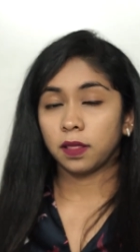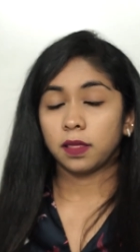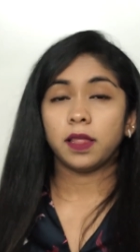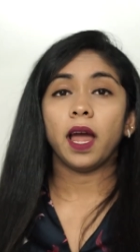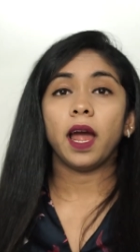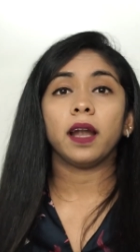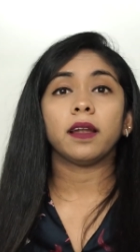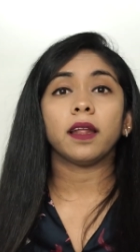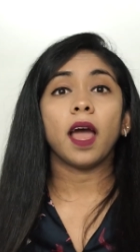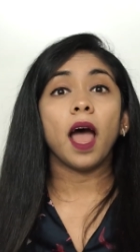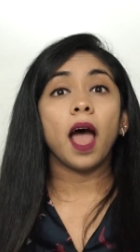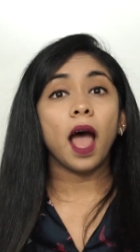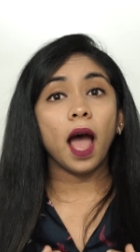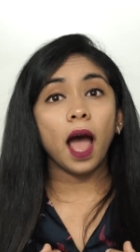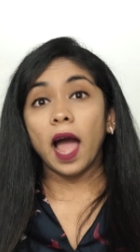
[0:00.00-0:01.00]
that
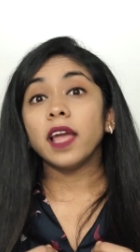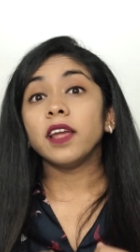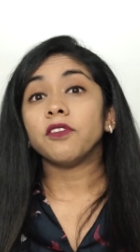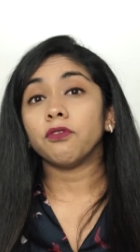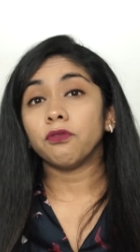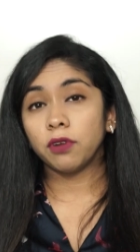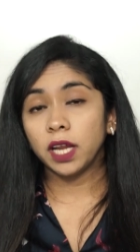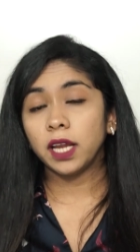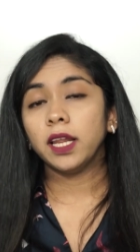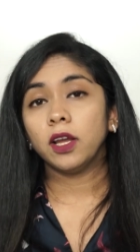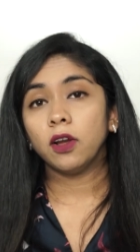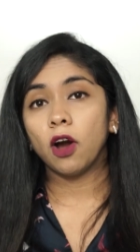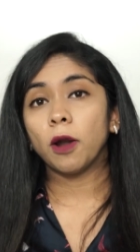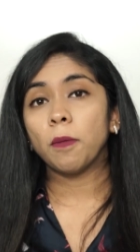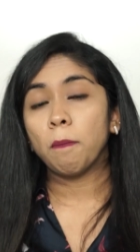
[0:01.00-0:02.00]
i really
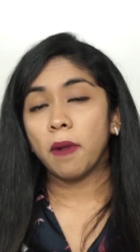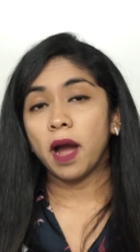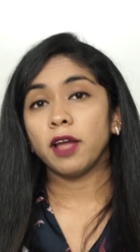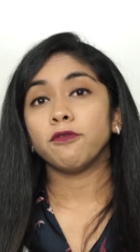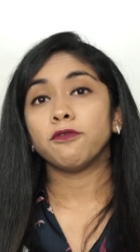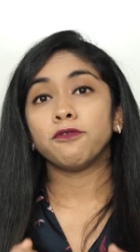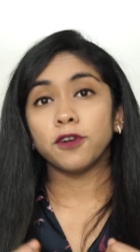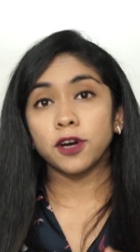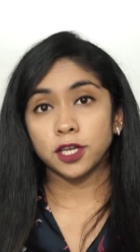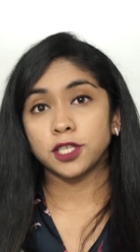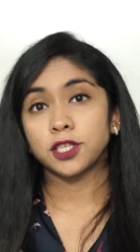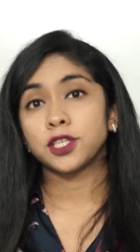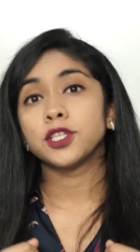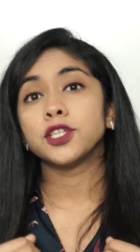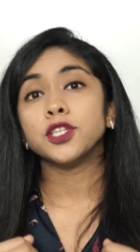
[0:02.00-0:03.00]
got my
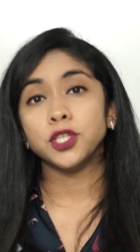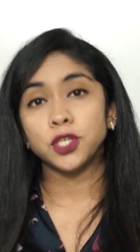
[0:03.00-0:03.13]
first